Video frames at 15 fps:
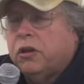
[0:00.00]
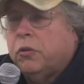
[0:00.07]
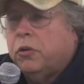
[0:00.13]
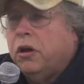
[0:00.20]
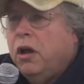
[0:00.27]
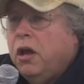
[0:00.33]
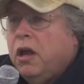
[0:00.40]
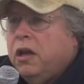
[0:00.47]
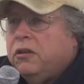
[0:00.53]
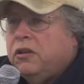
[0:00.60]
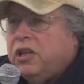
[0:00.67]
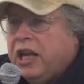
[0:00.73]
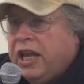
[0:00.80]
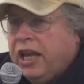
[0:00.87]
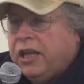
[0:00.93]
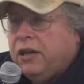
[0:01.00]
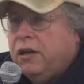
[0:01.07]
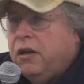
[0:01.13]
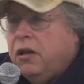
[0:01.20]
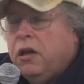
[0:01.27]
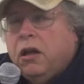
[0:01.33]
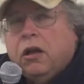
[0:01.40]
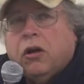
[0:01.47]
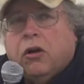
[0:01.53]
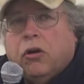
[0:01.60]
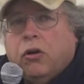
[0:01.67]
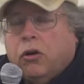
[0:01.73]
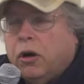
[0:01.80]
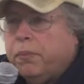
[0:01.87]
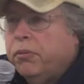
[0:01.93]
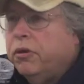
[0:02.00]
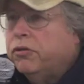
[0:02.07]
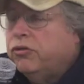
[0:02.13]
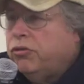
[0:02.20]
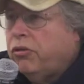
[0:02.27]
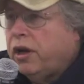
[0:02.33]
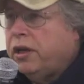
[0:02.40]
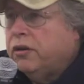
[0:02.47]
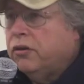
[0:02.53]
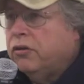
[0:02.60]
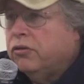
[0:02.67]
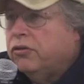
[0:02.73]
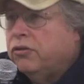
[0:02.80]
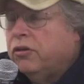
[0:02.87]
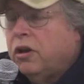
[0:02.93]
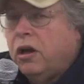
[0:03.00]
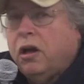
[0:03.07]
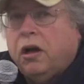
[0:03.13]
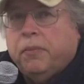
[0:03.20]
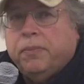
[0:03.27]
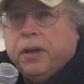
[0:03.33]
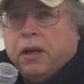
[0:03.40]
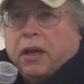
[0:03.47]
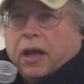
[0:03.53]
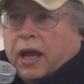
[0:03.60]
There were 10 corporate trainers, um,